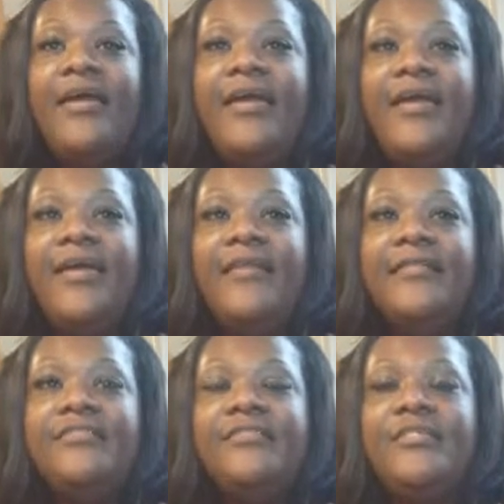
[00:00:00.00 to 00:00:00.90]

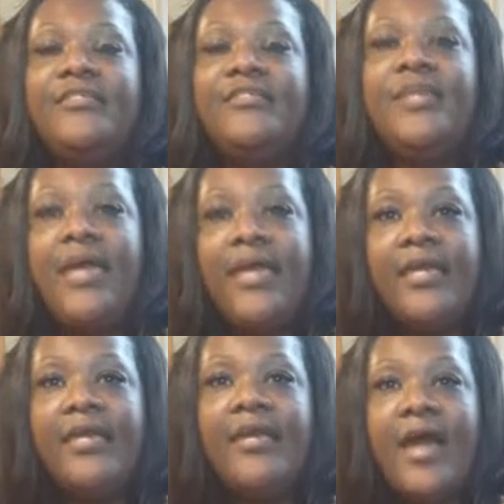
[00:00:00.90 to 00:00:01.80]
and
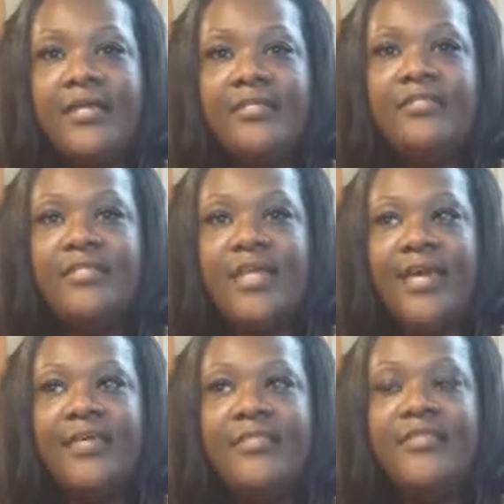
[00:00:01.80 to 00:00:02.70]
today I can
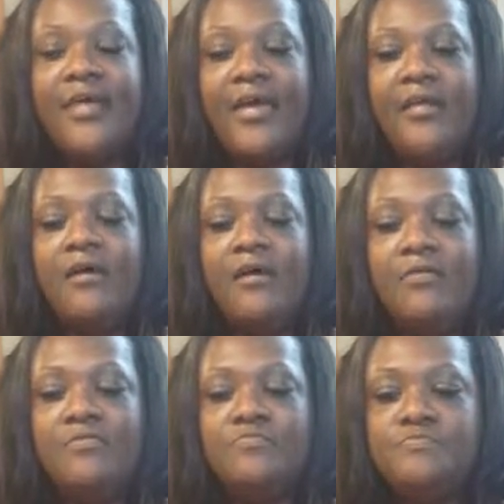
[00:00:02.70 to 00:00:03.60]
say that
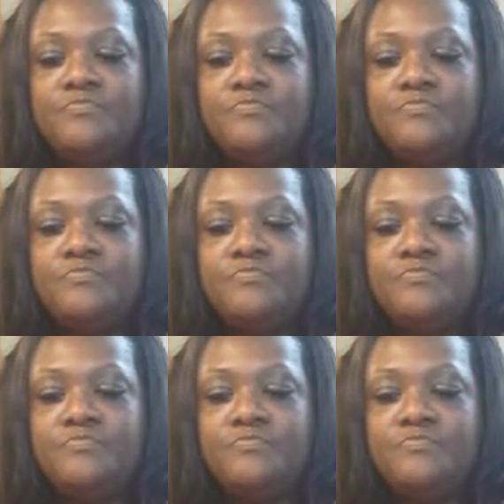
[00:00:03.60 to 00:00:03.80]
um,